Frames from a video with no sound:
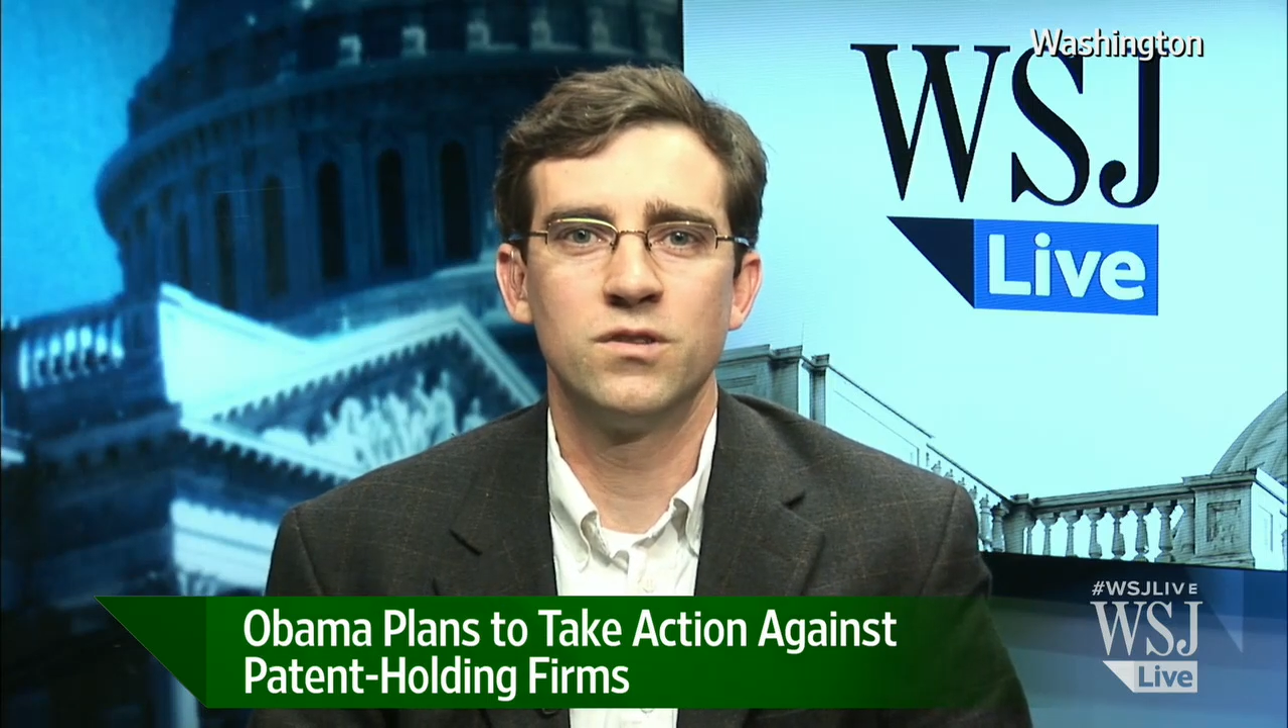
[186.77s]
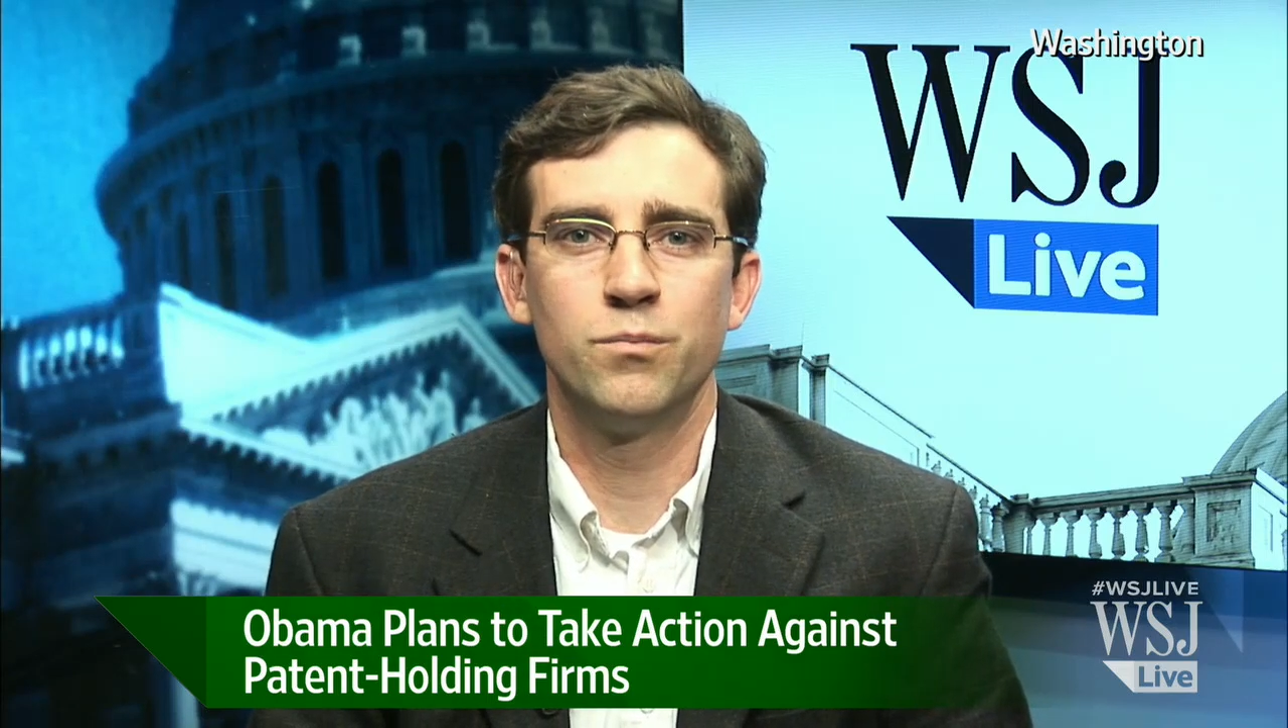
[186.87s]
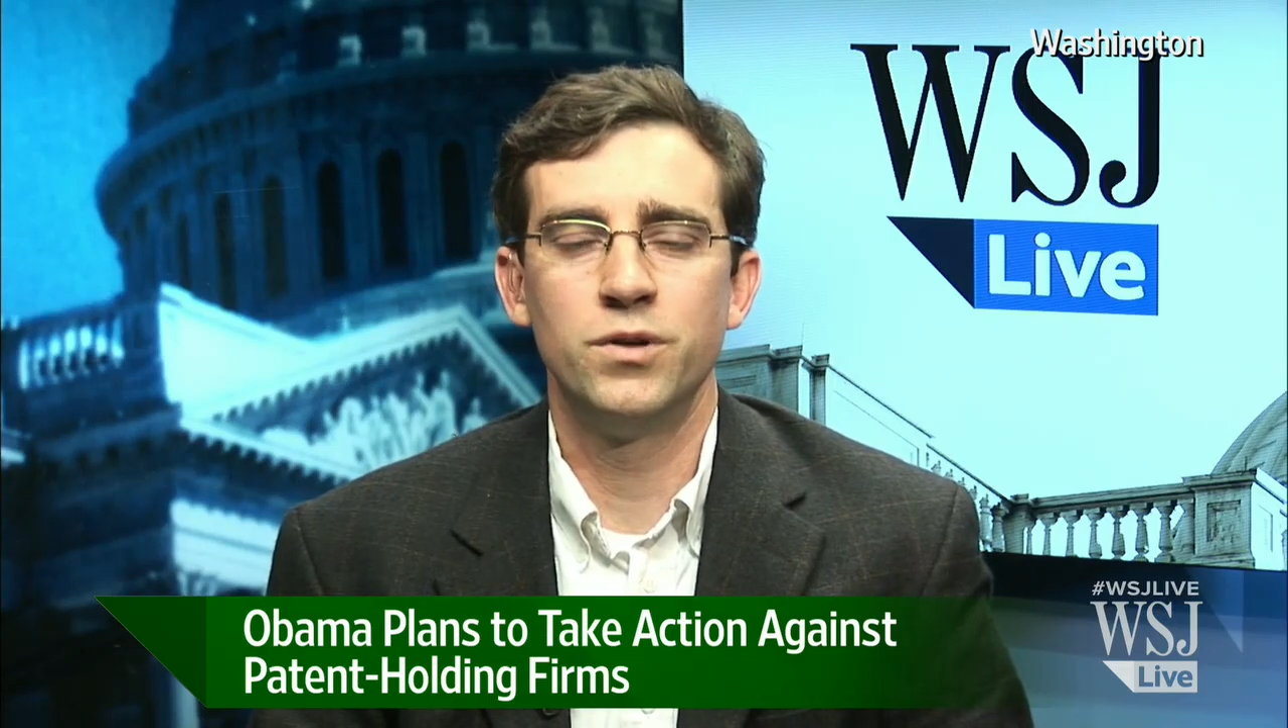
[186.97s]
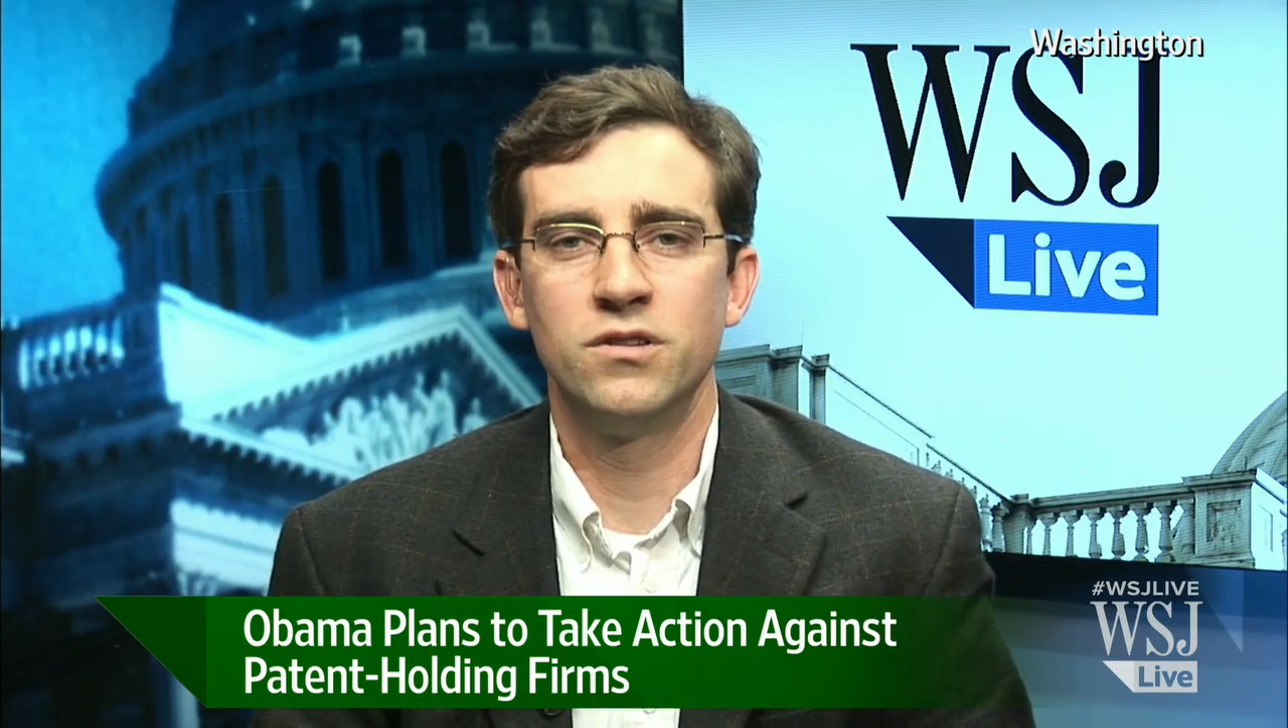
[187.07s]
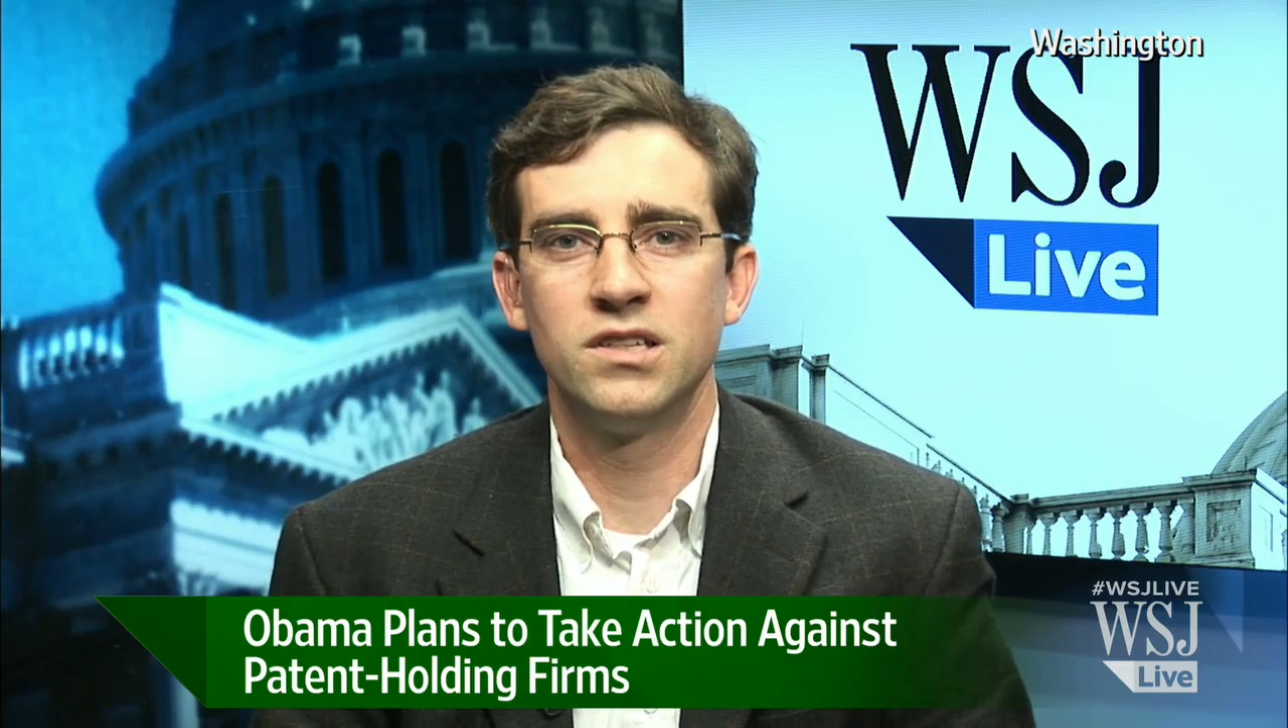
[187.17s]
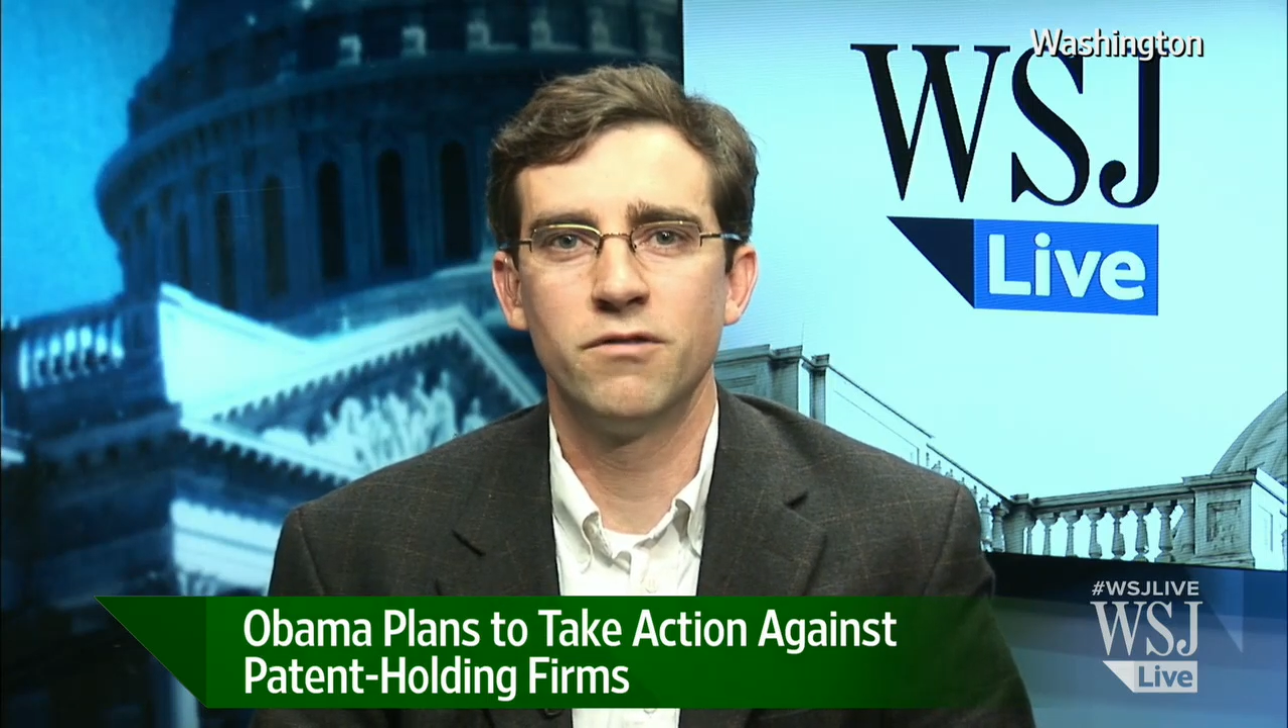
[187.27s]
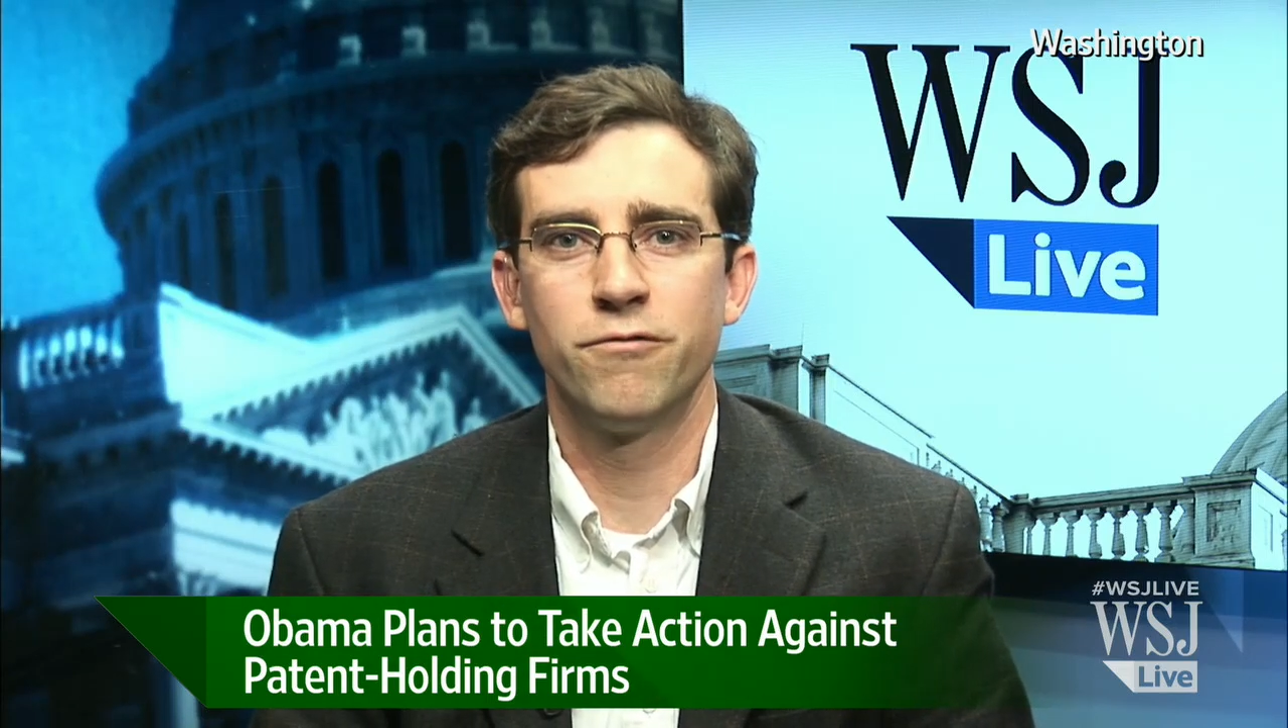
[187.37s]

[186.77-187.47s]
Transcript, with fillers: abusive or